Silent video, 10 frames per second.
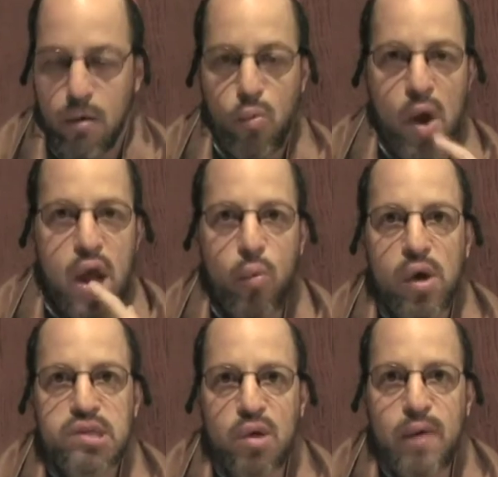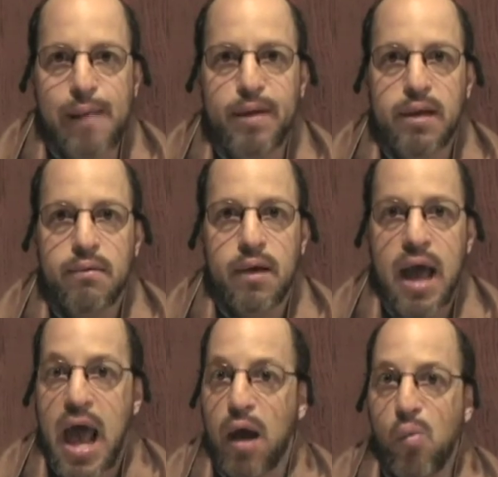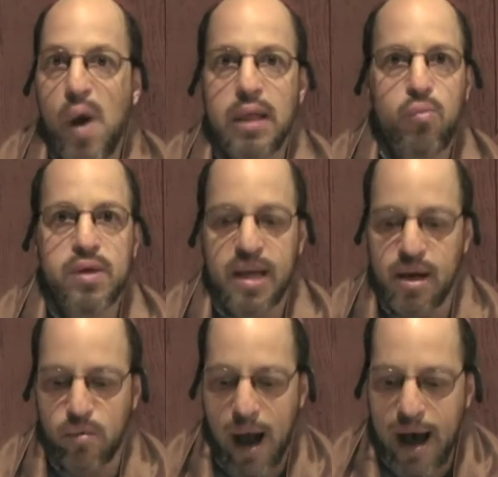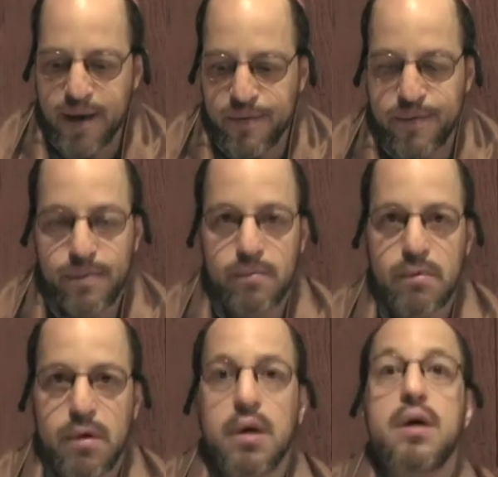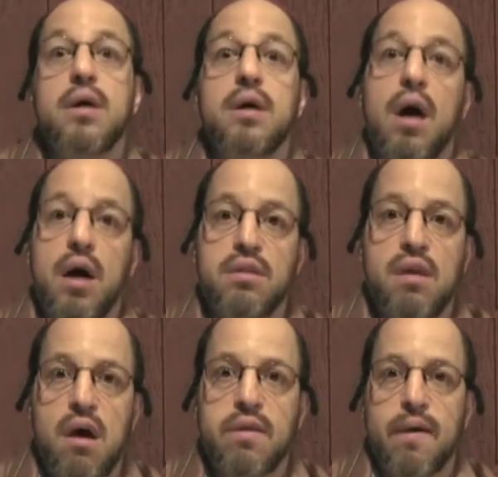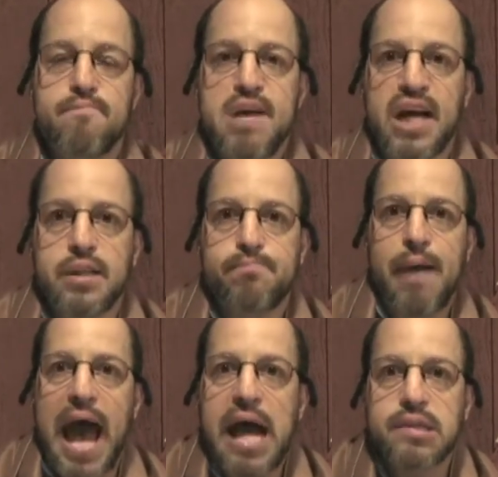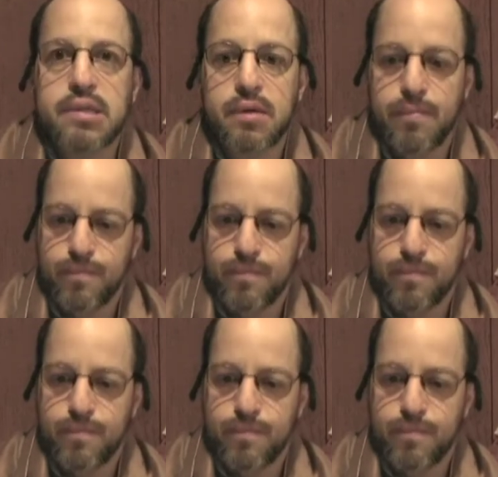Where was the Rebbe? And when would he arrive? Another minute passed.